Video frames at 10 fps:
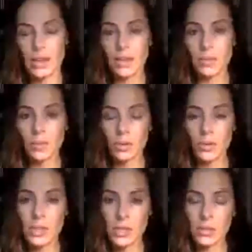And the more
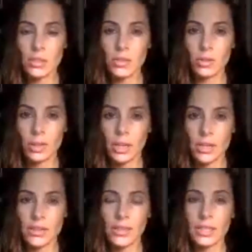that you ignore
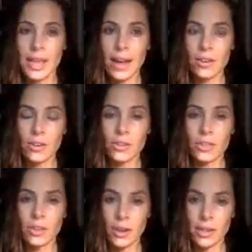it, the louder
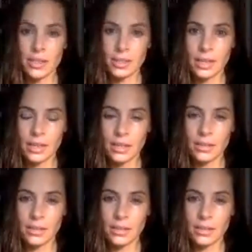the cries get.